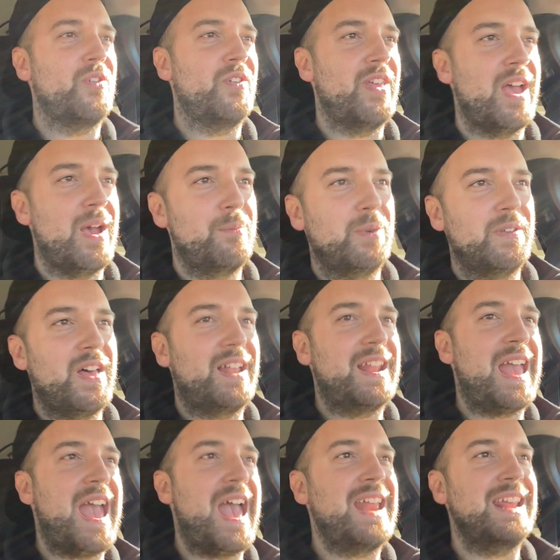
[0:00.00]
them
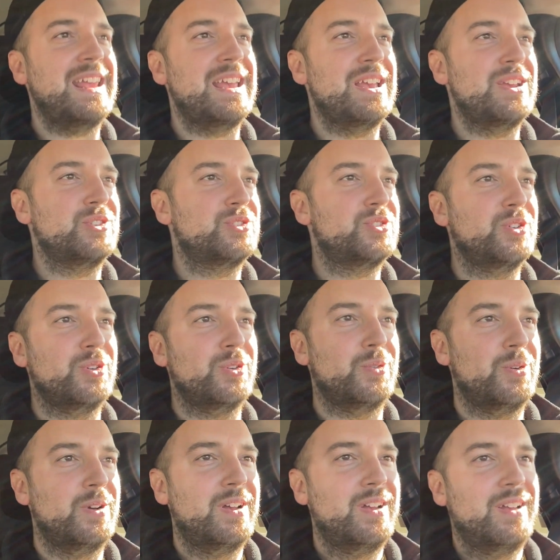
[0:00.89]
without any
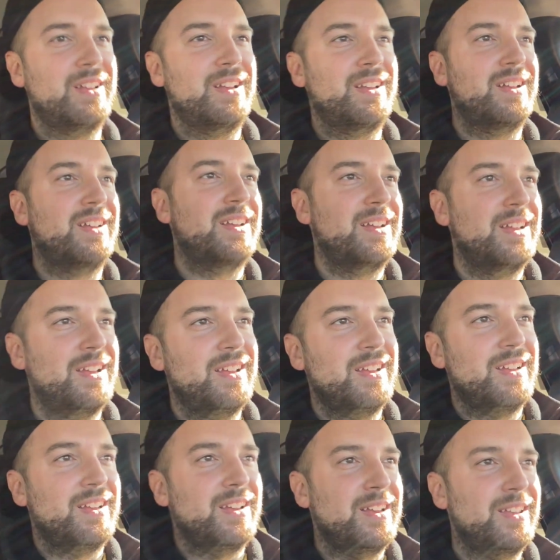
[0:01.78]
issue.
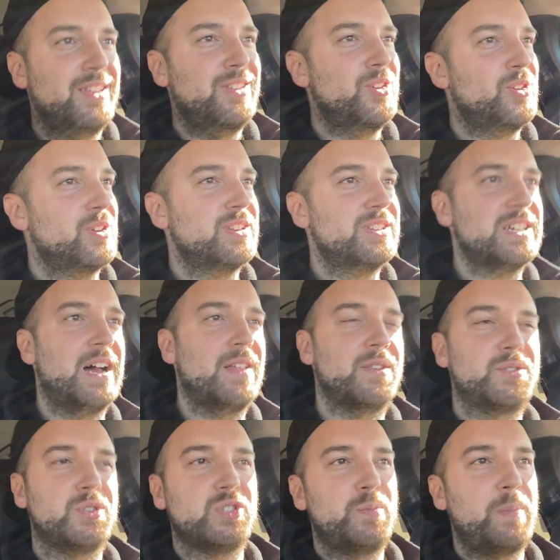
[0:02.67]
You can tell
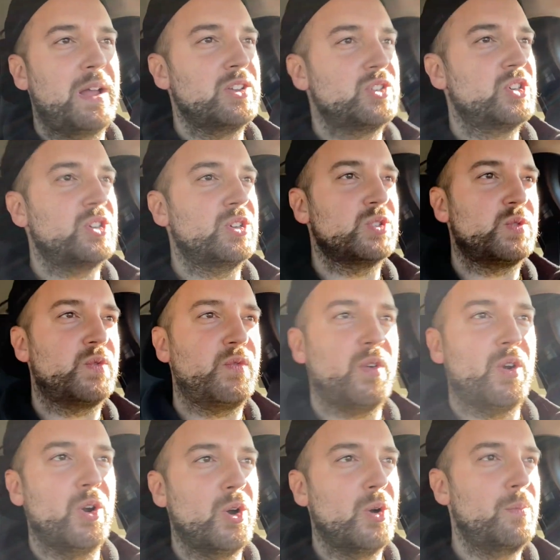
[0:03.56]
the suspension is
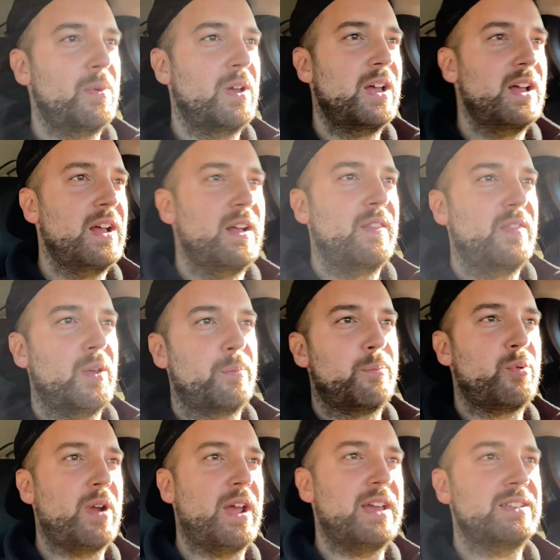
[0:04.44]
firm. The
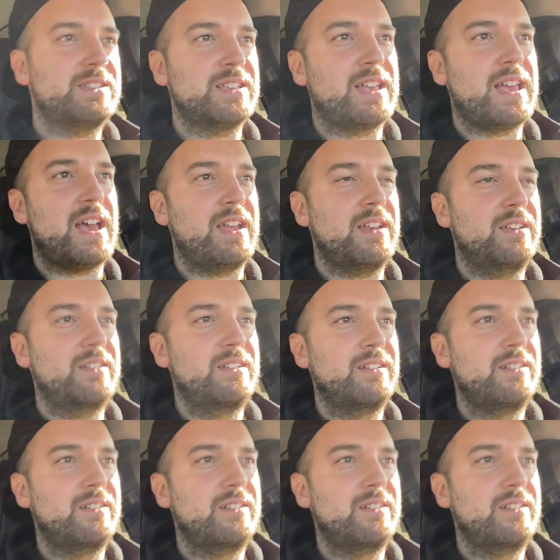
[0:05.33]
brakes, again,